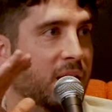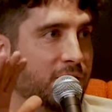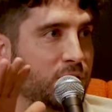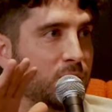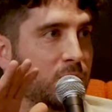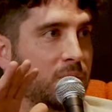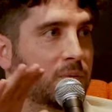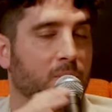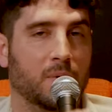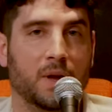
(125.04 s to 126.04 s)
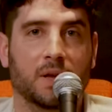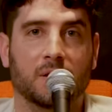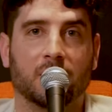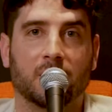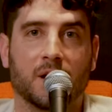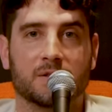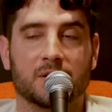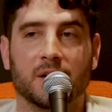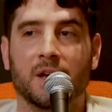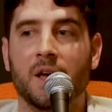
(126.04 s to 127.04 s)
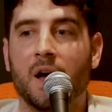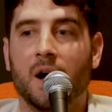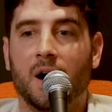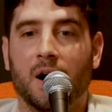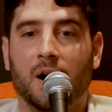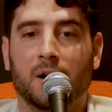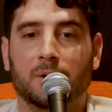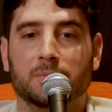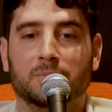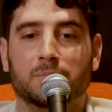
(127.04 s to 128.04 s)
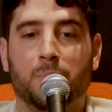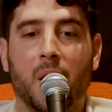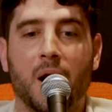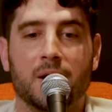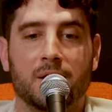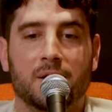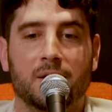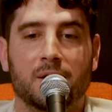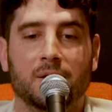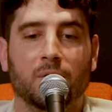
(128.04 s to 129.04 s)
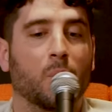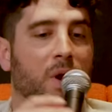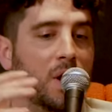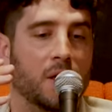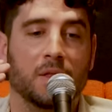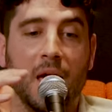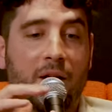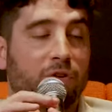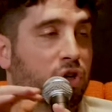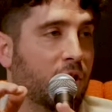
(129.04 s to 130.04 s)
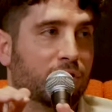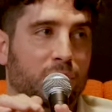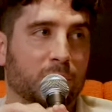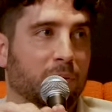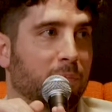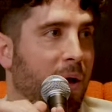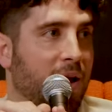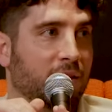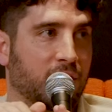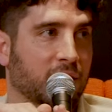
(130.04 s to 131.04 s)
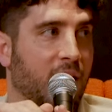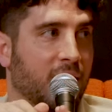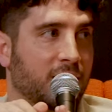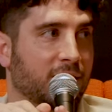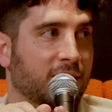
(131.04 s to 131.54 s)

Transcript: they have a dude in custody, but they haven't charged him with anything yet,